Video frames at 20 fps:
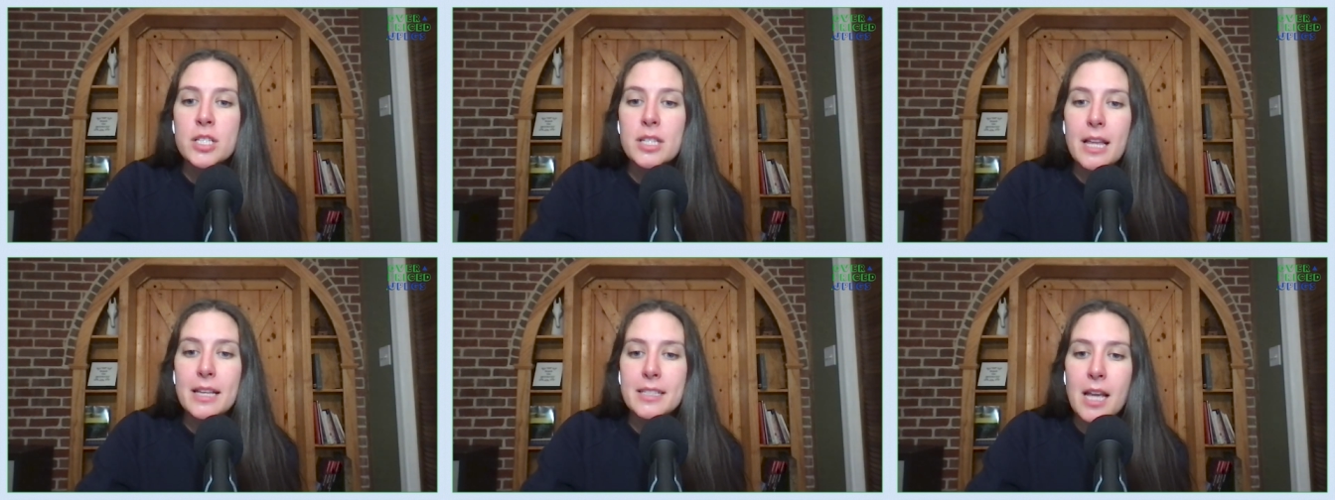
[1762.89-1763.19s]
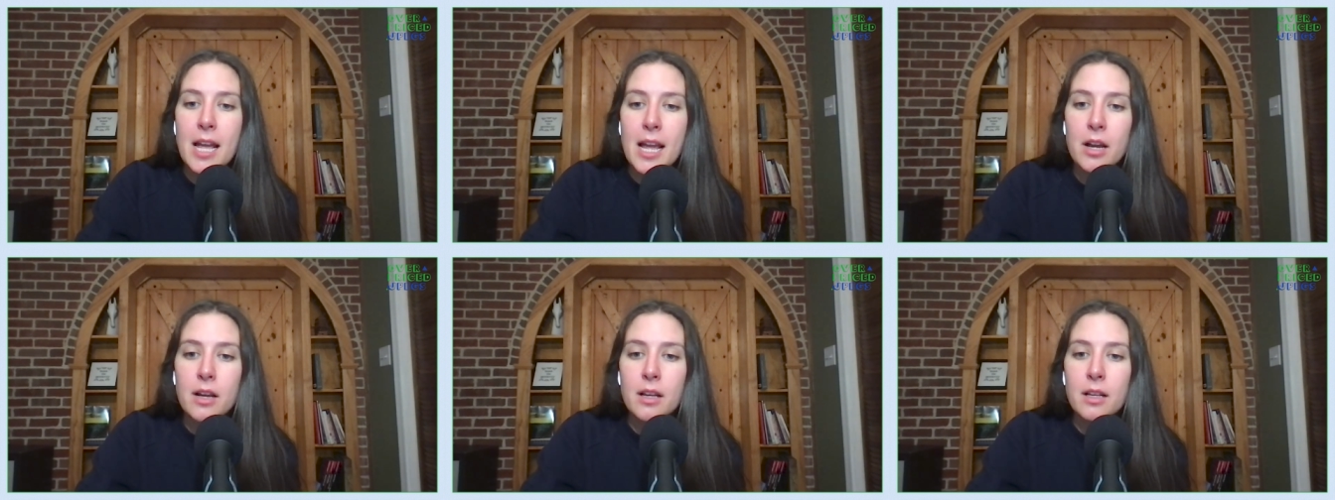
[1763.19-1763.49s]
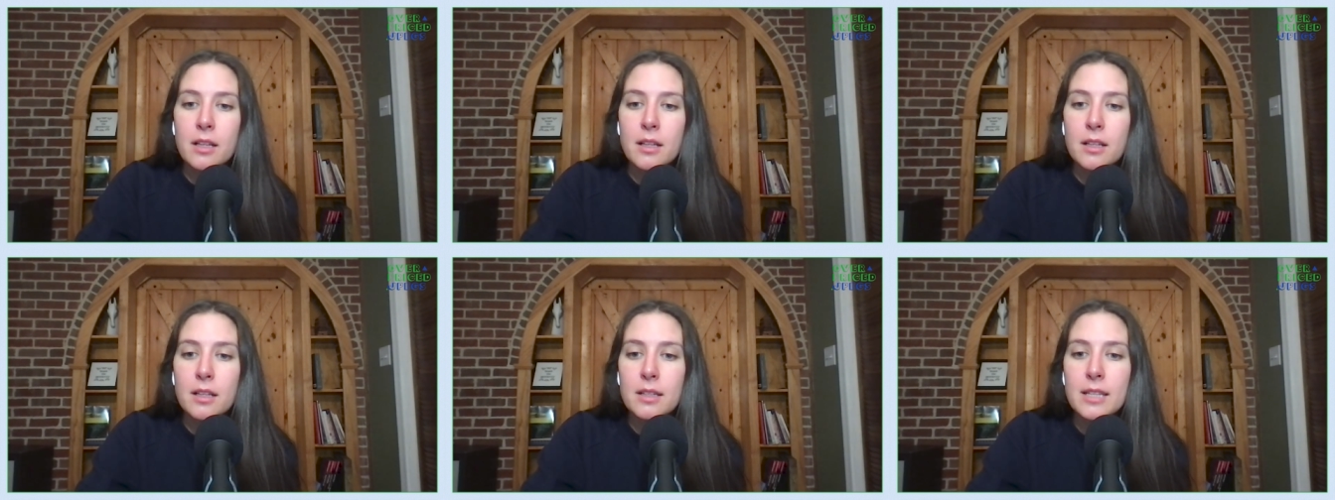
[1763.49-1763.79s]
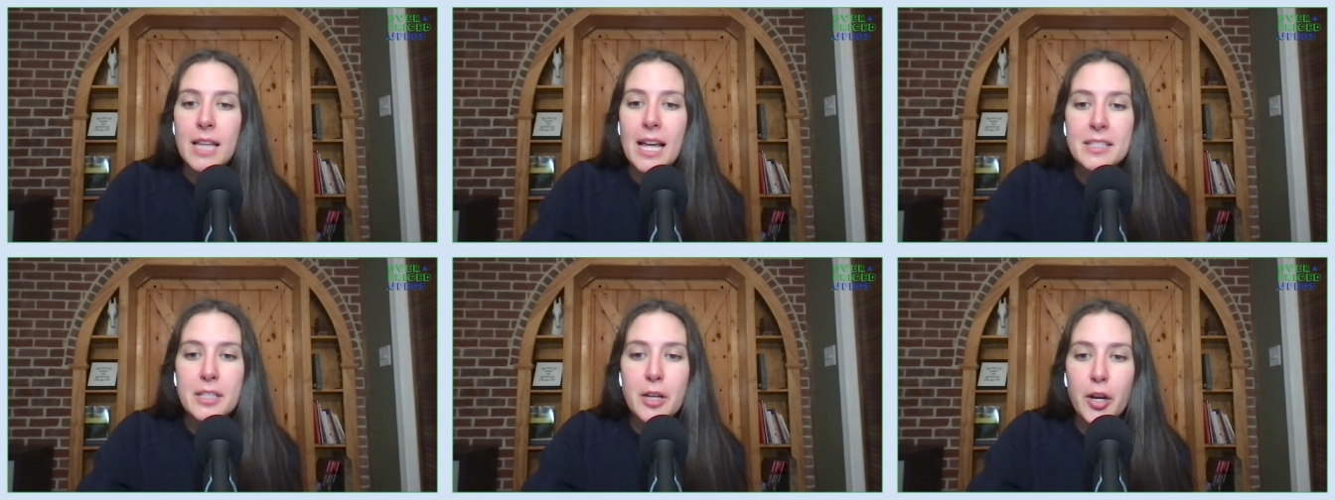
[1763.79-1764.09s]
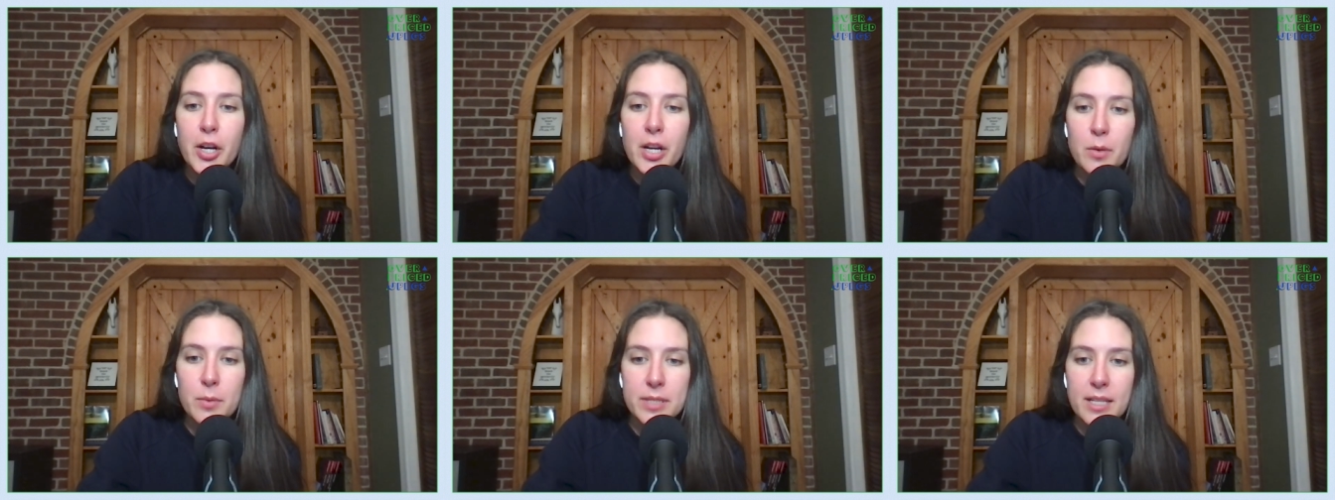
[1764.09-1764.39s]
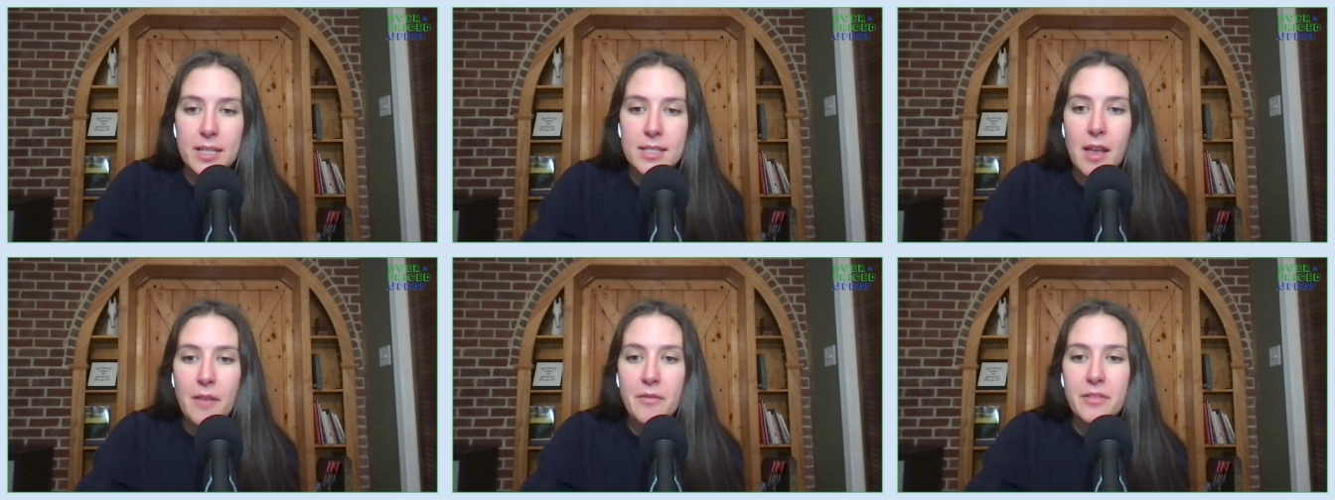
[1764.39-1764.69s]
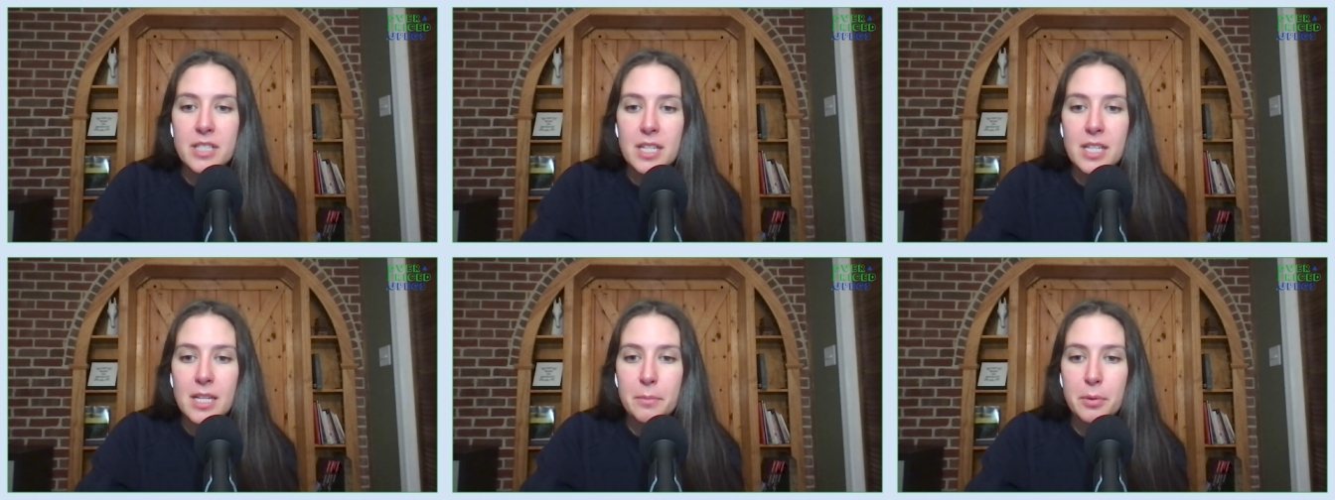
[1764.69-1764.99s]
Last I last I heard, it was like
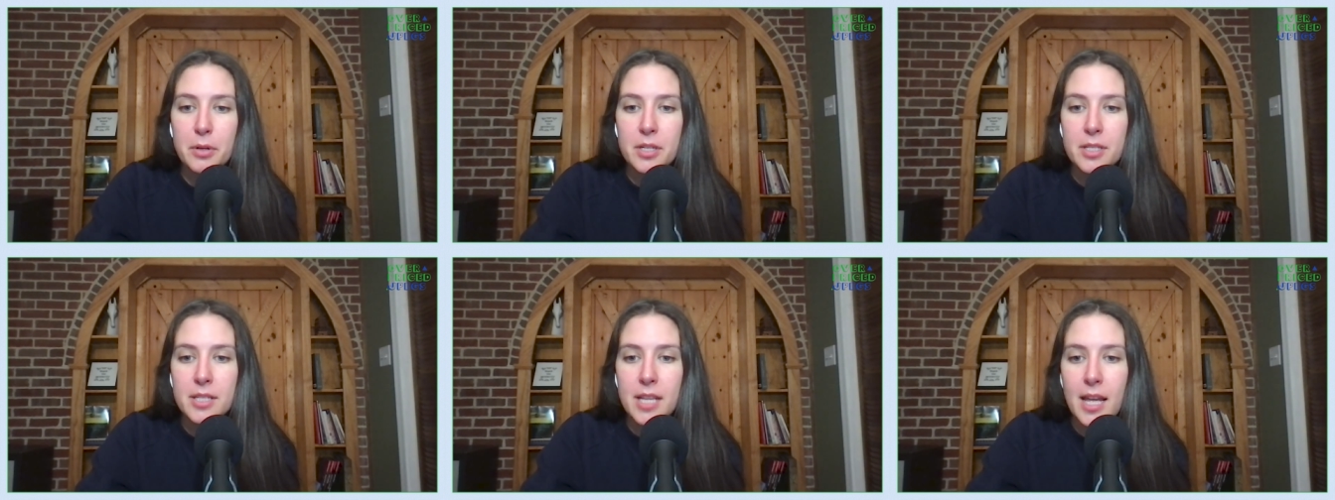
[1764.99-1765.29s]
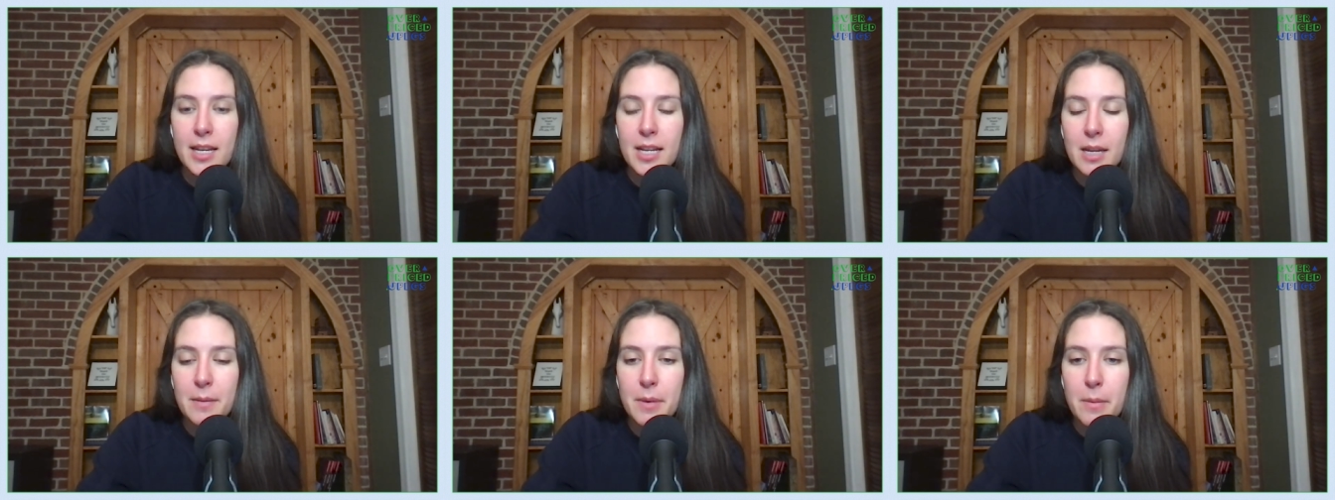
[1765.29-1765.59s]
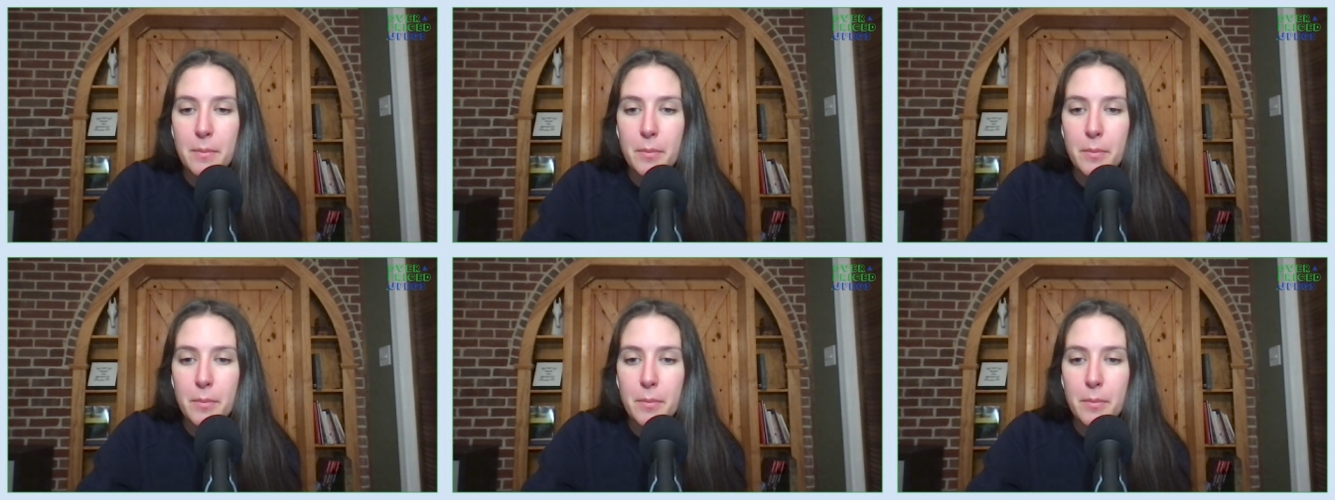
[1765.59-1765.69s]
17% had been